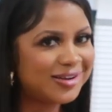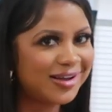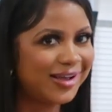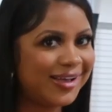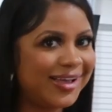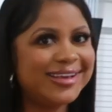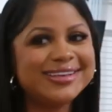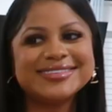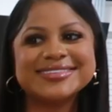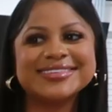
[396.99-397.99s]

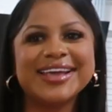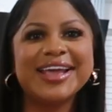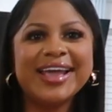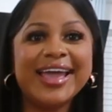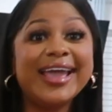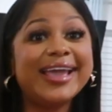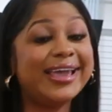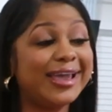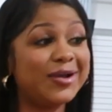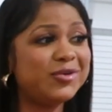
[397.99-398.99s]
guys.
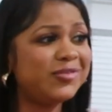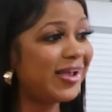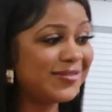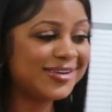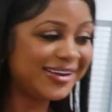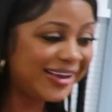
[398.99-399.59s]
And we're gonna have a good